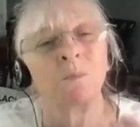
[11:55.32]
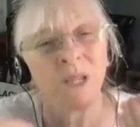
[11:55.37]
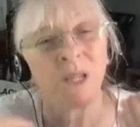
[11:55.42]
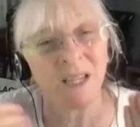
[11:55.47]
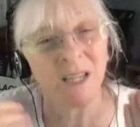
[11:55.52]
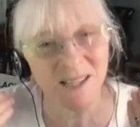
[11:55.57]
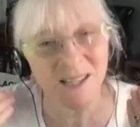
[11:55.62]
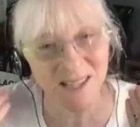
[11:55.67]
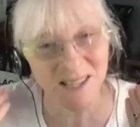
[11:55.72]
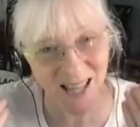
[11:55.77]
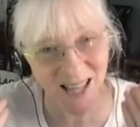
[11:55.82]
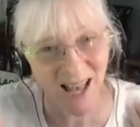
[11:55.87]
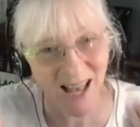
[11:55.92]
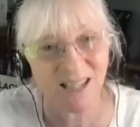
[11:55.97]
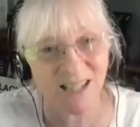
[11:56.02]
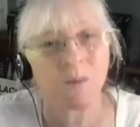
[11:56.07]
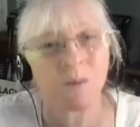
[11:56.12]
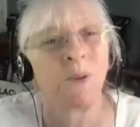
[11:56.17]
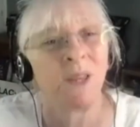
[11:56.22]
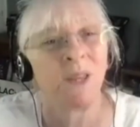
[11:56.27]
because
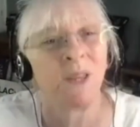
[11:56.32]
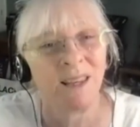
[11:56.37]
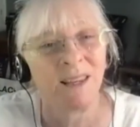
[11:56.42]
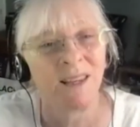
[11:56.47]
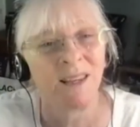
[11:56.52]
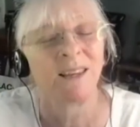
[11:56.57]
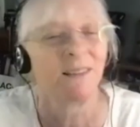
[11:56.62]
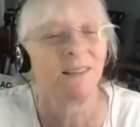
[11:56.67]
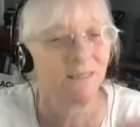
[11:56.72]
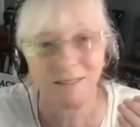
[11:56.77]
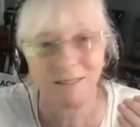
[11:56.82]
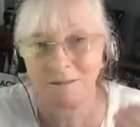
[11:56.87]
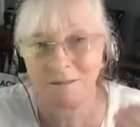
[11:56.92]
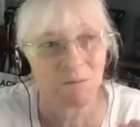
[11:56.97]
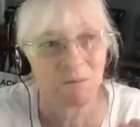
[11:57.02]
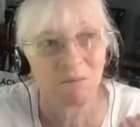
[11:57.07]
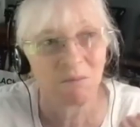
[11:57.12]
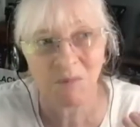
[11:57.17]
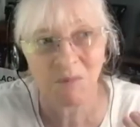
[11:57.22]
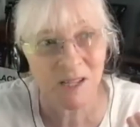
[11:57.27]
that's being in
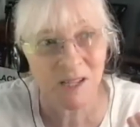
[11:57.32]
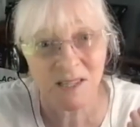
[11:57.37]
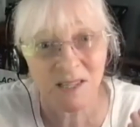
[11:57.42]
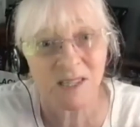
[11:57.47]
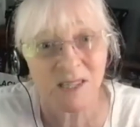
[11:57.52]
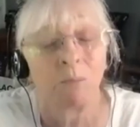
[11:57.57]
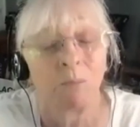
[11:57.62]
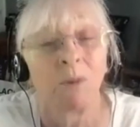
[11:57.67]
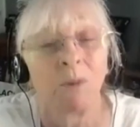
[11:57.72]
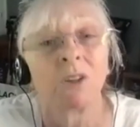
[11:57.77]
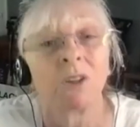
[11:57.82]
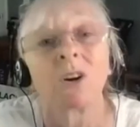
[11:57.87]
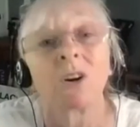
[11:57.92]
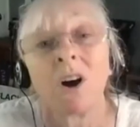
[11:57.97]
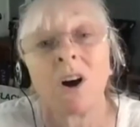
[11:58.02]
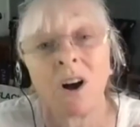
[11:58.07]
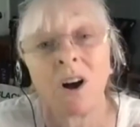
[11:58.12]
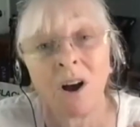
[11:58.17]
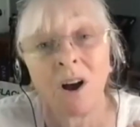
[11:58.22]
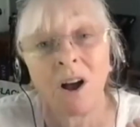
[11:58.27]
a similar
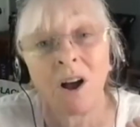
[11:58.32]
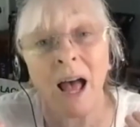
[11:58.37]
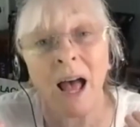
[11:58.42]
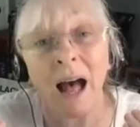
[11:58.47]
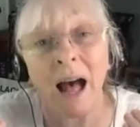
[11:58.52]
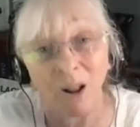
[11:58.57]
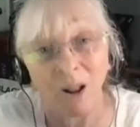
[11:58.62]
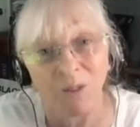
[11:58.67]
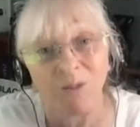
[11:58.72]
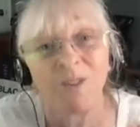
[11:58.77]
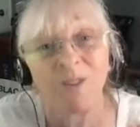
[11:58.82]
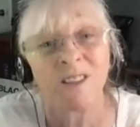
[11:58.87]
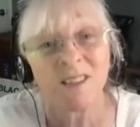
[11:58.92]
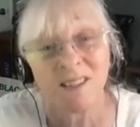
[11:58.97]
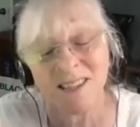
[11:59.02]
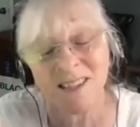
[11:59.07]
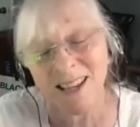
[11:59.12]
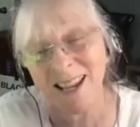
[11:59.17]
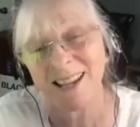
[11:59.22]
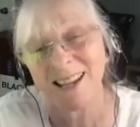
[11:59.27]
alpha
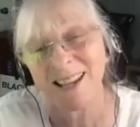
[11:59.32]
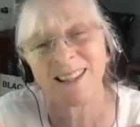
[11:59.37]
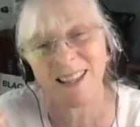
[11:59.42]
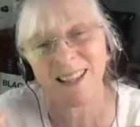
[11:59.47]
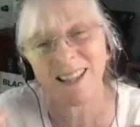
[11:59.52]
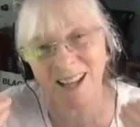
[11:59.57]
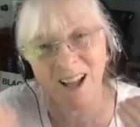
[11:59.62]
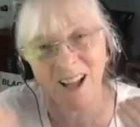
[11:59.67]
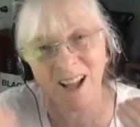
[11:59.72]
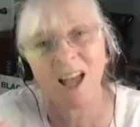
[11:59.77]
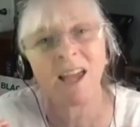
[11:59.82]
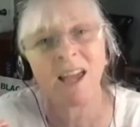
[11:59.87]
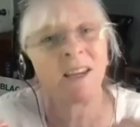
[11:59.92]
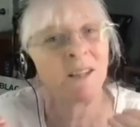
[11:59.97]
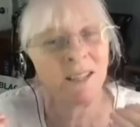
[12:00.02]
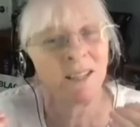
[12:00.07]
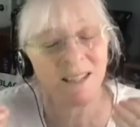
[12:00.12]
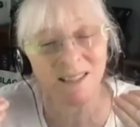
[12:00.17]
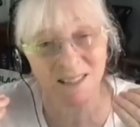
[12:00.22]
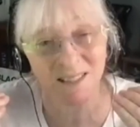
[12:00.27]
state that
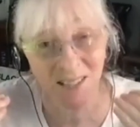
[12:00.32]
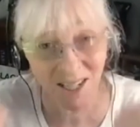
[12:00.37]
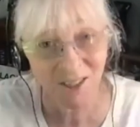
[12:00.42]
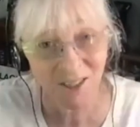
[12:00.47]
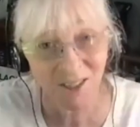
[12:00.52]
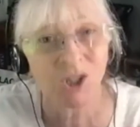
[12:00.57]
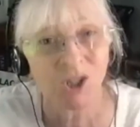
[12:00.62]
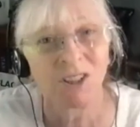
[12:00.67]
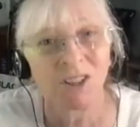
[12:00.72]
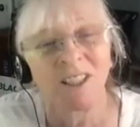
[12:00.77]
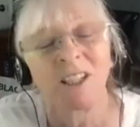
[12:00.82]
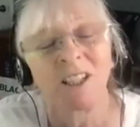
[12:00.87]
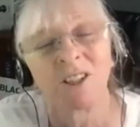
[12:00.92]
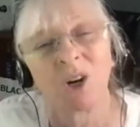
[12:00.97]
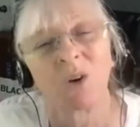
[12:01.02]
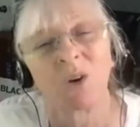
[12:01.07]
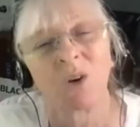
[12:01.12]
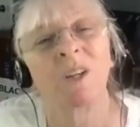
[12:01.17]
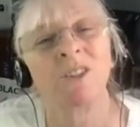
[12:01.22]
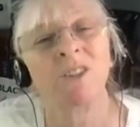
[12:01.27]
I intentionally
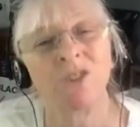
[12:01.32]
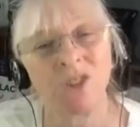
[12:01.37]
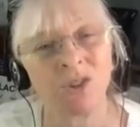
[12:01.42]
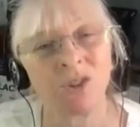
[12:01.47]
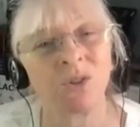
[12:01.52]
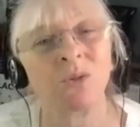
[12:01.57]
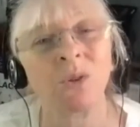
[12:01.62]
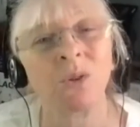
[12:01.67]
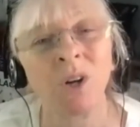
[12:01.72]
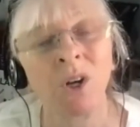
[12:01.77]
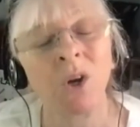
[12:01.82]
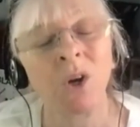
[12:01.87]
go into